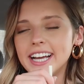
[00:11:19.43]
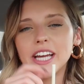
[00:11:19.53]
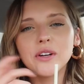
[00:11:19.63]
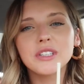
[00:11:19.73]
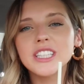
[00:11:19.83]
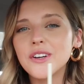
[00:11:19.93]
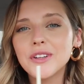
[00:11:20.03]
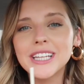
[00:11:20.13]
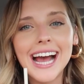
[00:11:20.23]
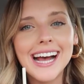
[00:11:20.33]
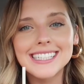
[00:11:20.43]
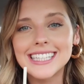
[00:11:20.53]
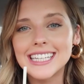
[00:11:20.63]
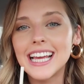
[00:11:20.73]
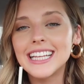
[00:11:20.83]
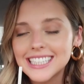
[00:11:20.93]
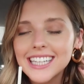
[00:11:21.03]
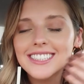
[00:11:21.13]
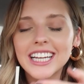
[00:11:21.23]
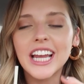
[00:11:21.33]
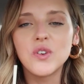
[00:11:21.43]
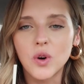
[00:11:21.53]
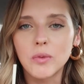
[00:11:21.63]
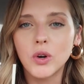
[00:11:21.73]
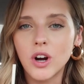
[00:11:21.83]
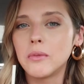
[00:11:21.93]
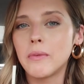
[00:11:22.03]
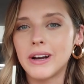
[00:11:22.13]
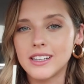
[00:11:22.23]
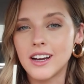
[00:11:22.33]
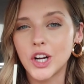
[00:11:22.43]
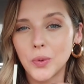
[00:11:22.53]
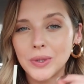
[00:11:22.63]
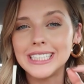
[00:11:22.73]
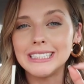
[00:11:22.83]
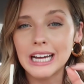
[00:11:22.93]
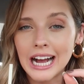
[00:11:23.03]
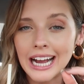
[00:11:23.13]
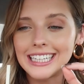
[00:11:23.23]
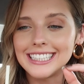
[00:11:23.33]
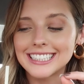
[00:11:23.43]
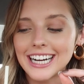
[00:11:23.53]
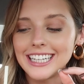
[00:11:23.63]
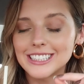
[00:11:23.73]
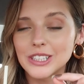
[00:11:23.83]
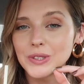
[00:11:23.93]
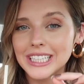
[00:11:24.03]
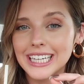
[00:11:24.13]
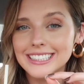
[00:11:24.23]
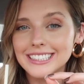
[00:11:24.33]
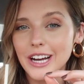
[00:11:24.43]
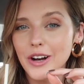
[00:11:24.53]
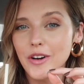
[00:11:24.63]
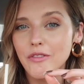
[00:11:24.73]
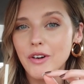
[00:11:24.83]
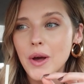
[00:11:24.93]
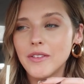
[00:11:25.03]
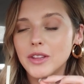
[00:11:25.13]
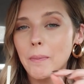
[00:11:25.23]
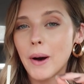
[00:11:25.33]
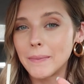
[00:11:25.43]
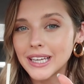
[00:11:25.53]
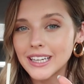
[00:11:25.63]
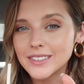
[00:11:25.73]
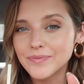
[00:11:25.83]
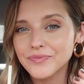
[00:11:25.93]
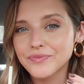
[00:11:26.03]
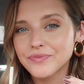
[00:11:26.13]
It really only has the, it tastes like a normal caramel macchiato with the tiniest little taste of the pumpkin.